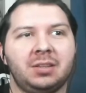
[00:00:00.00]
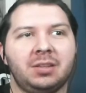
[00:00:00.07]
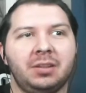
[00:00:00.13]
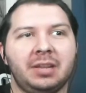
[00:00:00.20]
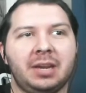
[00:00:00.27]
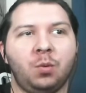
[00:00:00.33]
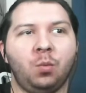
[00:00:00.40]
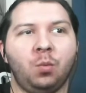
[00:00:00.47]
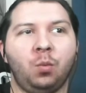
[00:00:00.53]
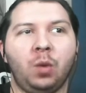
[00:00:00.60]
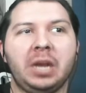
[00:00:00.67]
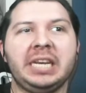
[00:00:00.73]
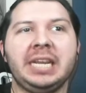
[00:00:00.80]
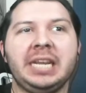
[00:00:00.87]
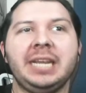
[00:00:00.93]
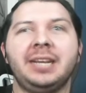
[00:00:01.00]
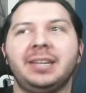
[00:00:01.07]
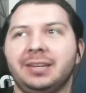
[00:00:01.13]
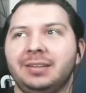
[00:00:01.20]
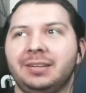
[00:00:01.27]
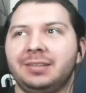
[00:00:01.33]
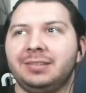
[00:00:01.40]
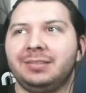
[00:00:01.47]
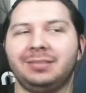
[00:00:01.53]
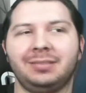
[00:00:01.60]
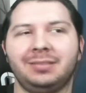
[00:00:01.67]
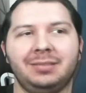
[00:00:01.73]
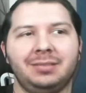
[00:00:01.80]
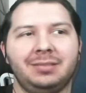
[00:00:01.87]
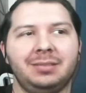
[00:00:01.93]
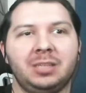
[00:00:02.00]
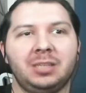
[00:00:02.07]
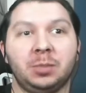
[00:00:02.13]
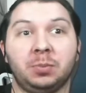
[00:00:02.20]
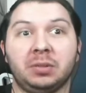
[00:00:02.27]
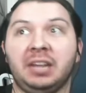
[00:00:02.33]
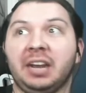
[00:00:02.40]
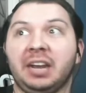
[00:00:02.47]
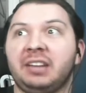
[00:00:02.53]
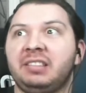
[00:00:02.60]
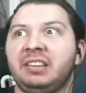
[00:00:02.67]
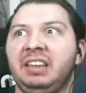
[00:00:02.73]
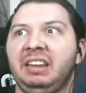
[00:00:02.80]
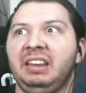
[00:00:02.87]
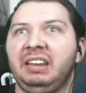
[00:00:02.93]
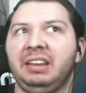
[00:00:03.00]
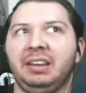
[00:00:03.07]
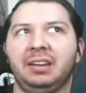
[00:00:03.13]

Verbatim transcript: that when needed to protect the king.